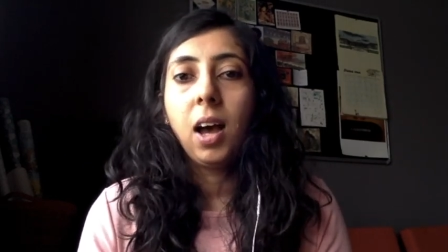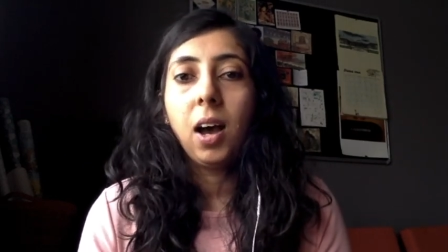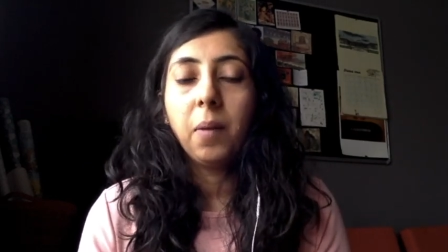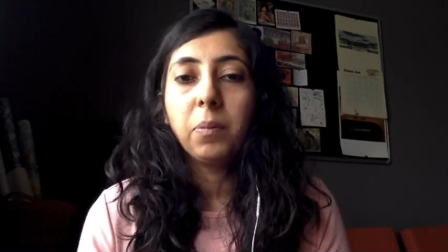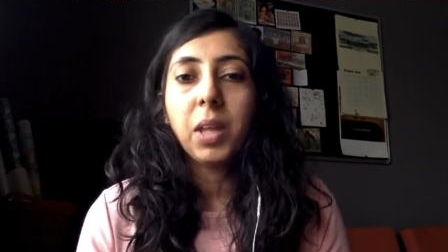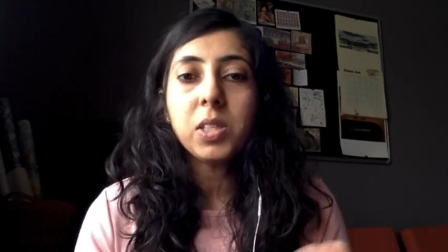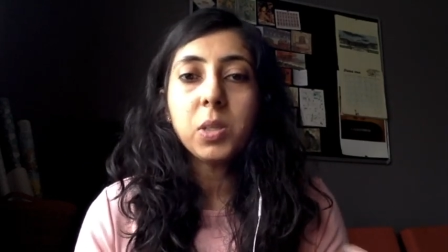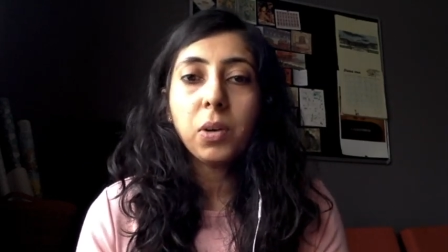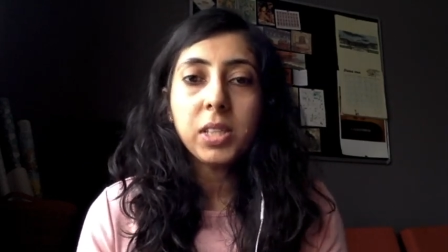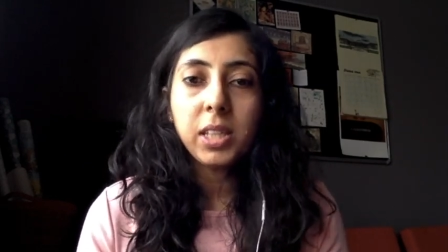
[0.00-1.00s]
Um, I just
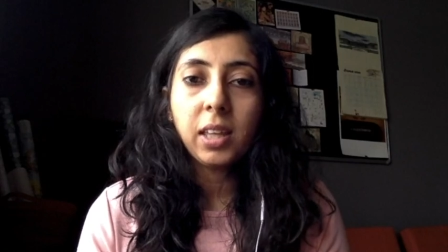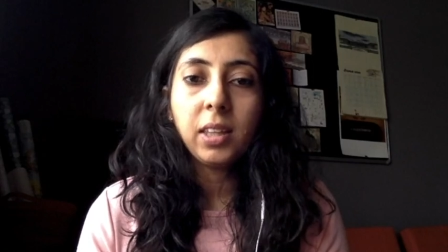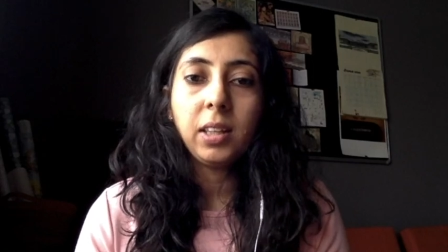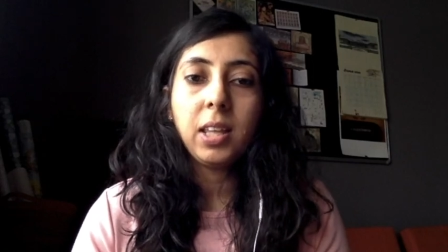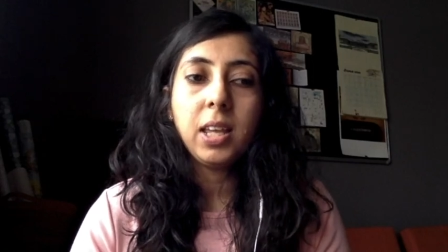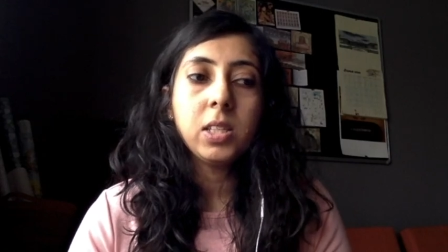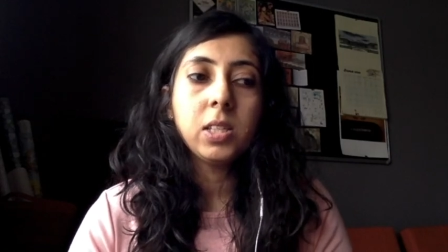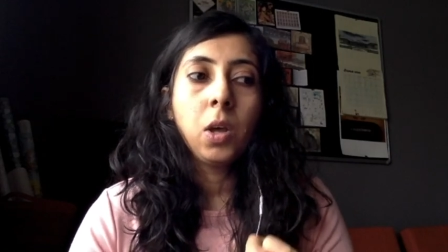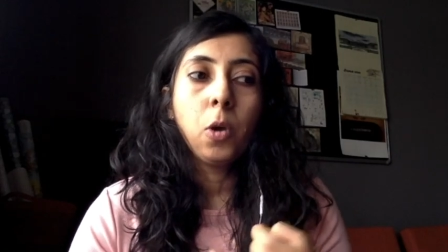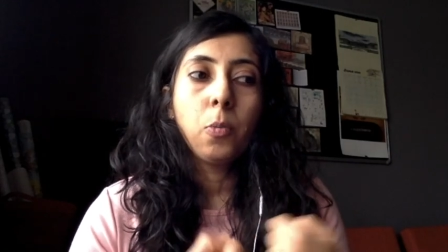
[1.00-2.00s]
want to say that
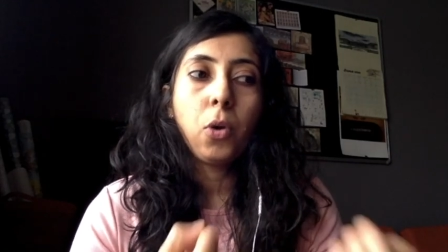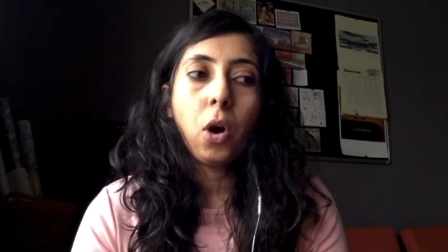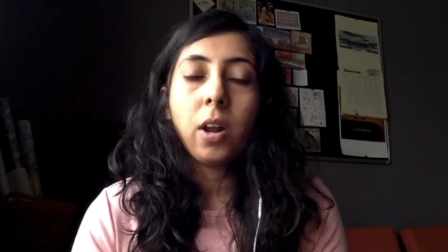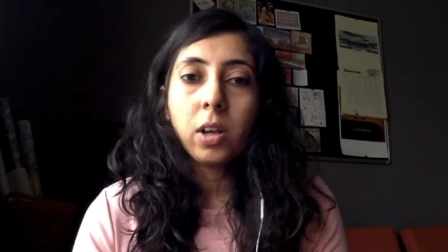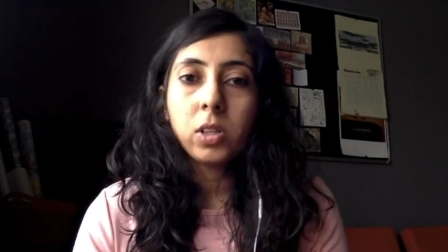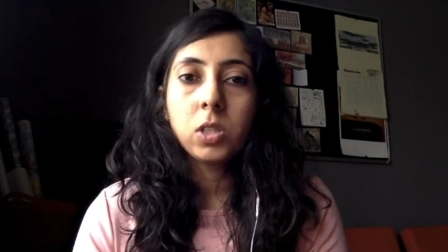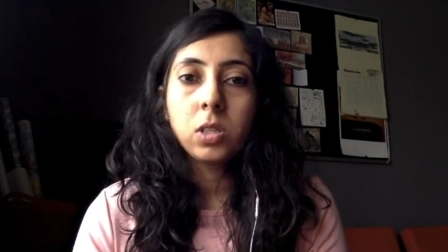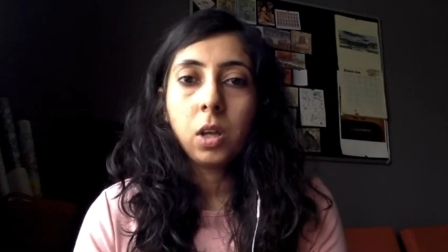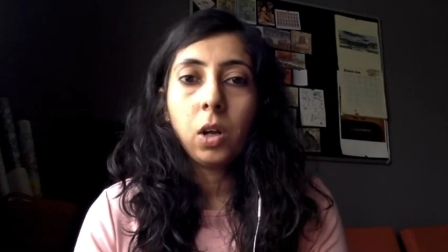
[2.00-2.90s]
these products